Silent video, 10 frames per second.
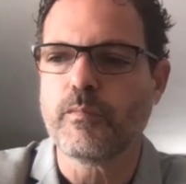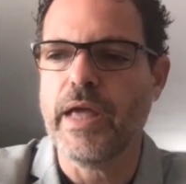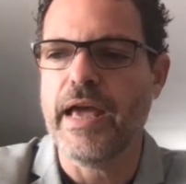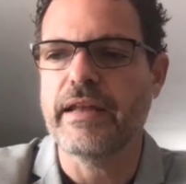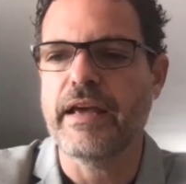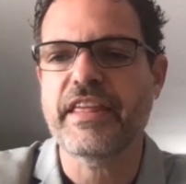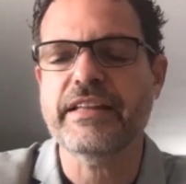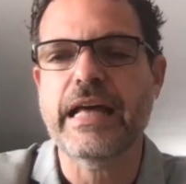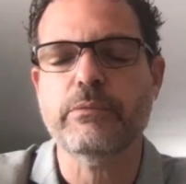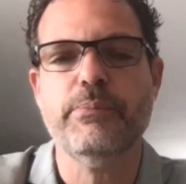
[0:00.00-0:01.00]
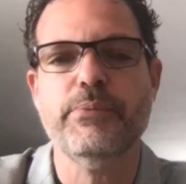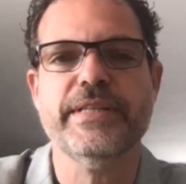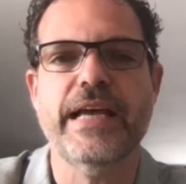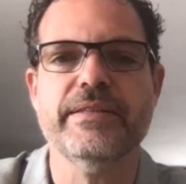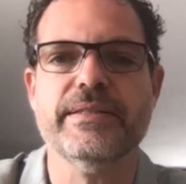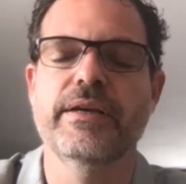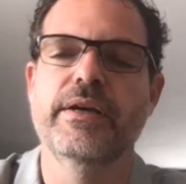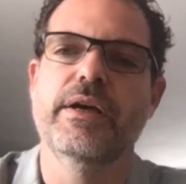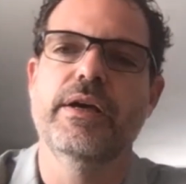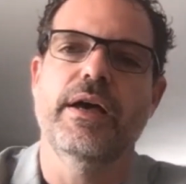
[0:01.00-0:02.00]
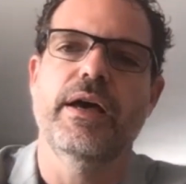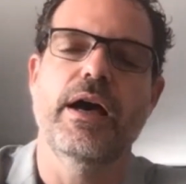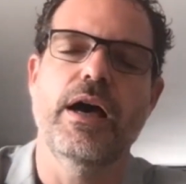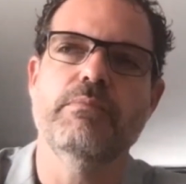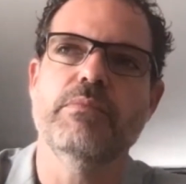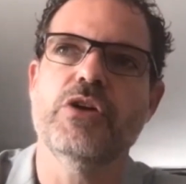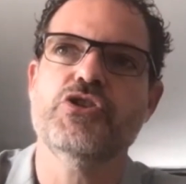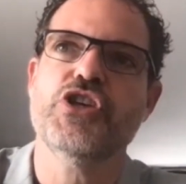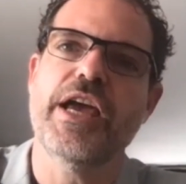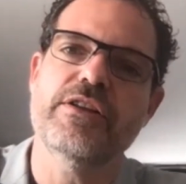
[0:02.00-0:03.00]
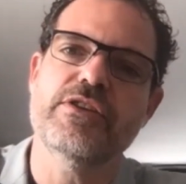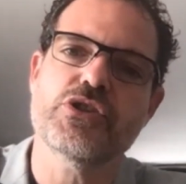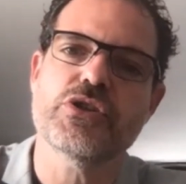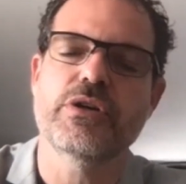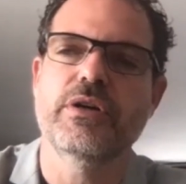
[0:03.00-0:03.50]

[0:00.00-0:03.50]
And I think that represents a big change